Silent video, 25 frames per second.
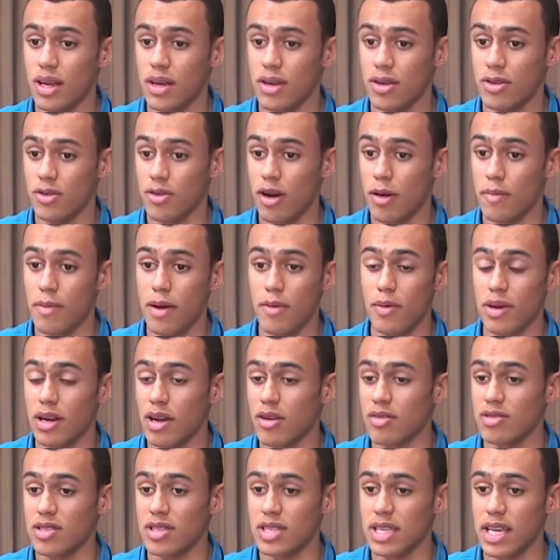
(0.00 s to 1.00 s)
who I met when I
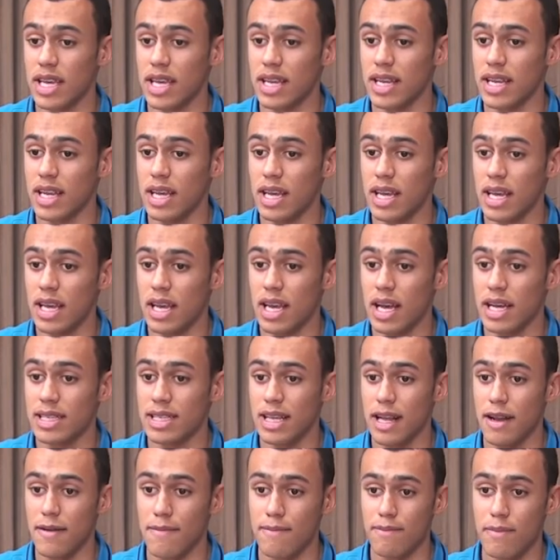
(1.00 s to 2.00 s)
was 10, has
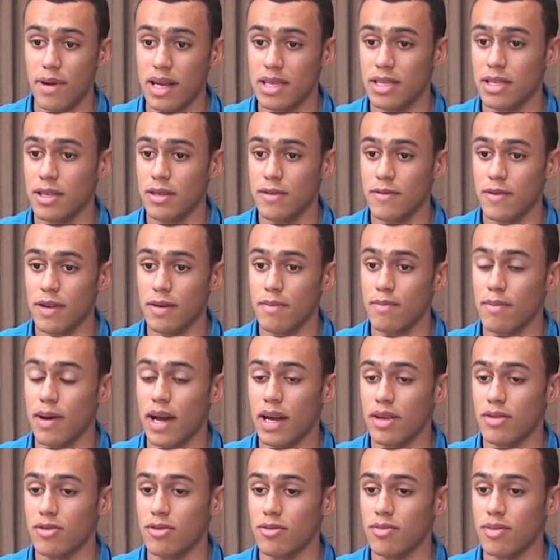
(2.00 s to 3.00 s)
had a massive
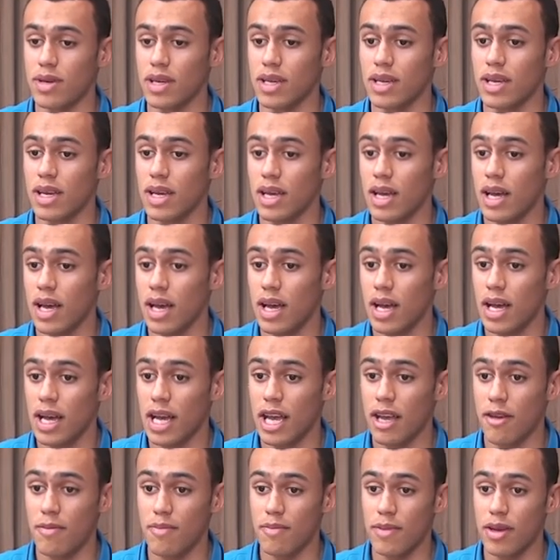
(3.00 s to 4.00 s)
impact on me,
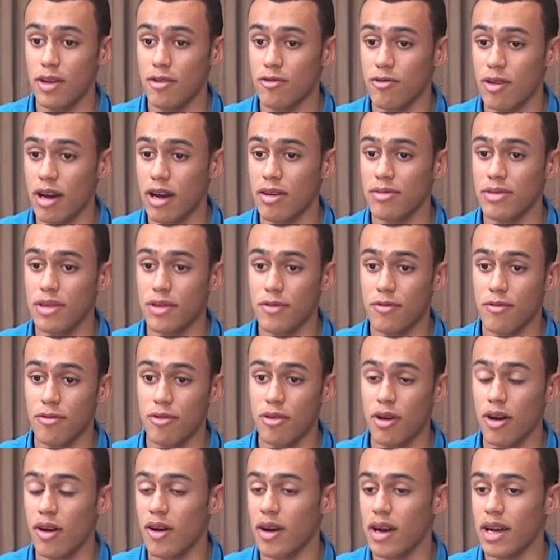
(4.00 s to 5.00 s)
keeping me grounded for the
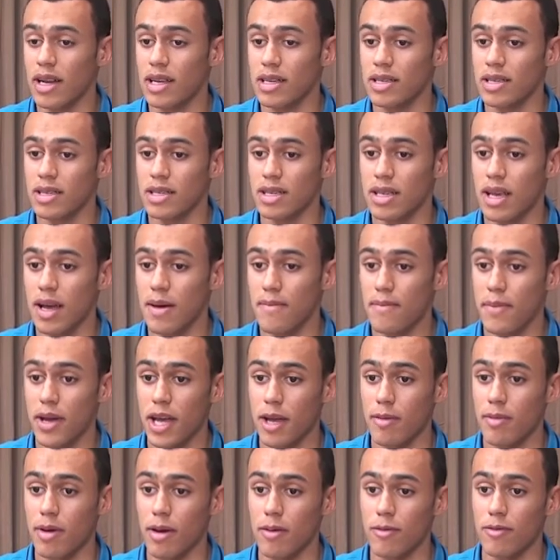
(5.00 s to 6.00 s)
highs and
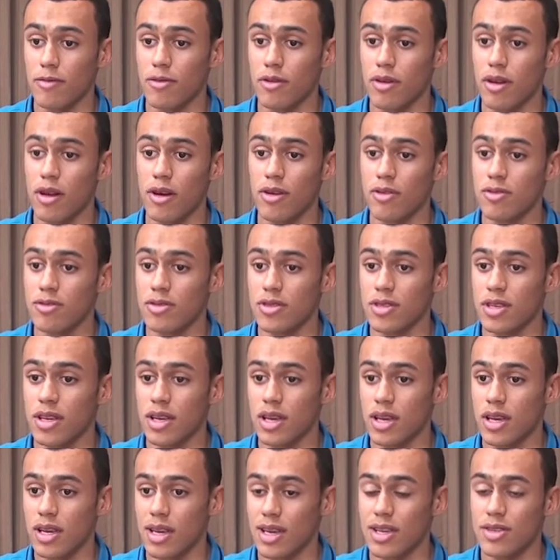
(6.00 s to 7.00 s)
picking me up for the lows.
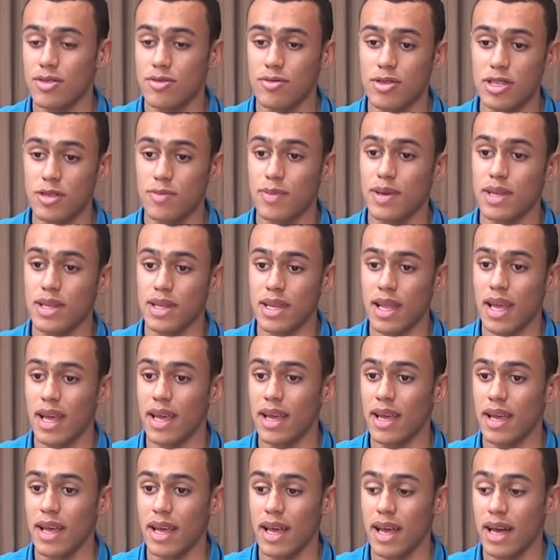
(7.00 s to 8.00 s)
He's always been there,
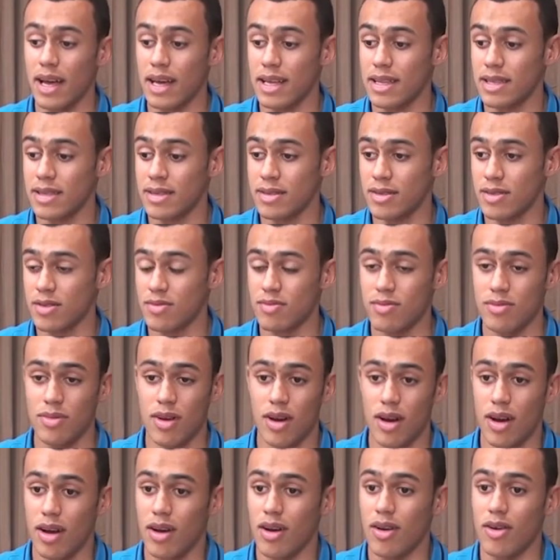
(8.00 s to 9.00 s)
and
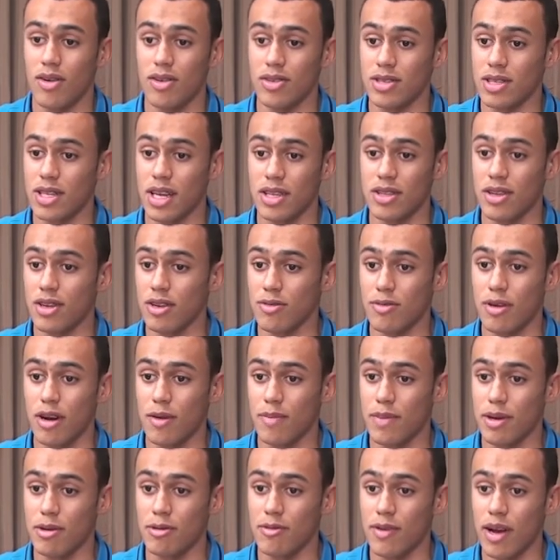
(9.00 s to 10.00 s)
honestly, I don't know where I'd
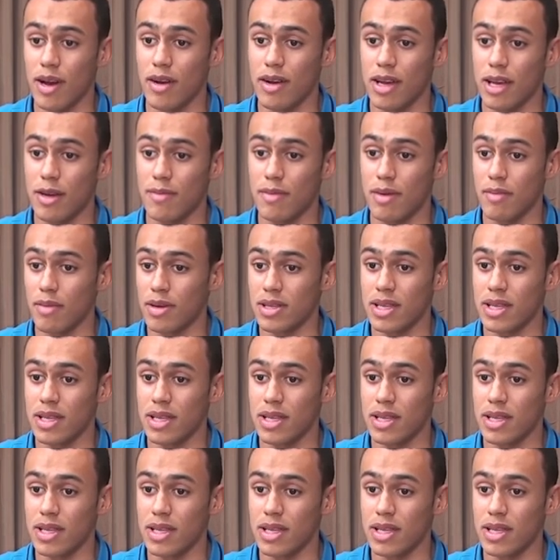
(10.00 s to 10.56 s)
be without him and my